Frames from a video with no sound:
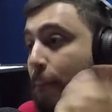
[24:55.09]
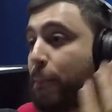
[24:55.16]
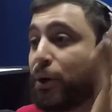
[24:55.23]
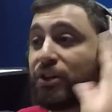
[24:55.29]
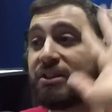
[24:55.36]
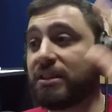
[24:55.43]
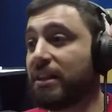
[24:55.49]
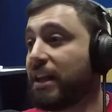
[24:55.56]

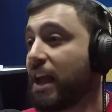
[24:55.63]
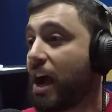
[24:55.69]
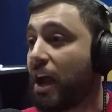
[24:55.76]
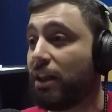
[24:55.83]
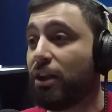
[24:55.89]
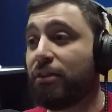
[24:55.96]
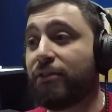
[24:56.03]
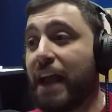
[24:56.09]
personally,
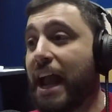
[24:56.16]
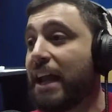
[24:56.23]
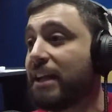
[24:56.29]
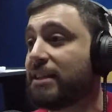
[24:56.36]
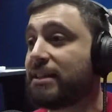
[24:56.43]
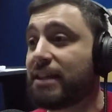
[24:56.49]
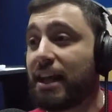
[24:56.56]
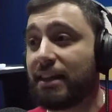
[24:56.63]
I love
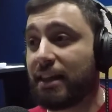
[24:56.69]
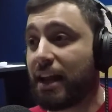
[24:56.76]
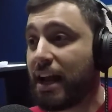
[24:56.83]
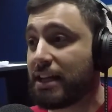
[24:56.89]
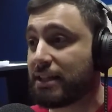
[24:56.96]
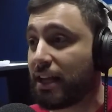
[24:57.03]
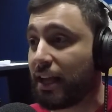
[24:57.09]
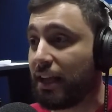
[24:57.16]
any set that
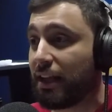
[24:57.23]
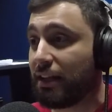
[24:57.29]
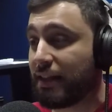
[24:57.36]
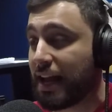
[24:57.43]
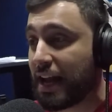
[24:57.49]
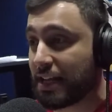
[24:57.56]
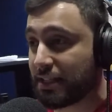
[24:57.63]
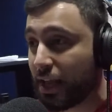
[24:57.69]
has
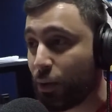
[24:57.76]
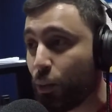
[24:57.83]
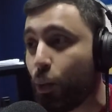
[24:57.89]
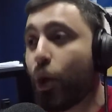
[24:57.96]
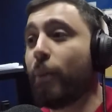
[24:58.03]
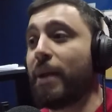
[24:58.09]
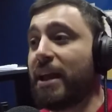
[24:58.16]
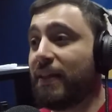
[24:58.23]
a
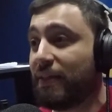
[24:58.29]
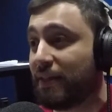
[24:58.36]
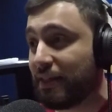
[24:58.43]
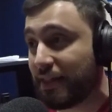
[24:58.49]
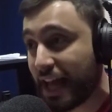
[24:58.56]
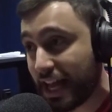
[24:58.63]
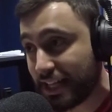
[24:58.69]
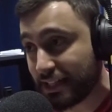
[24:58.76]

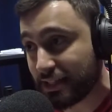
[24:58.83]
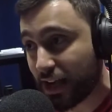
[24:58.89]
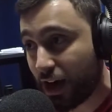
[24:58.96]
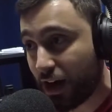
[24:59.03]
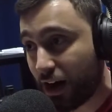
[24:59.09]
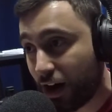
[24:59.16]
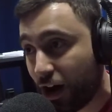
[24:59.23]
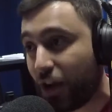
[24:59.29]
woman that is
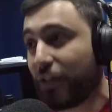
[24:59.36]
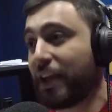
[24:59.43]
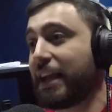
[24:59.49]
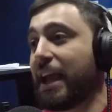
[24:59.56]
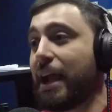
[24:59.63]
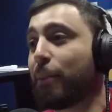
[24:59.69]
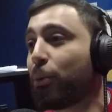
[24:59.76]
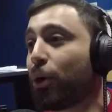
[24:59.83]
on the camera.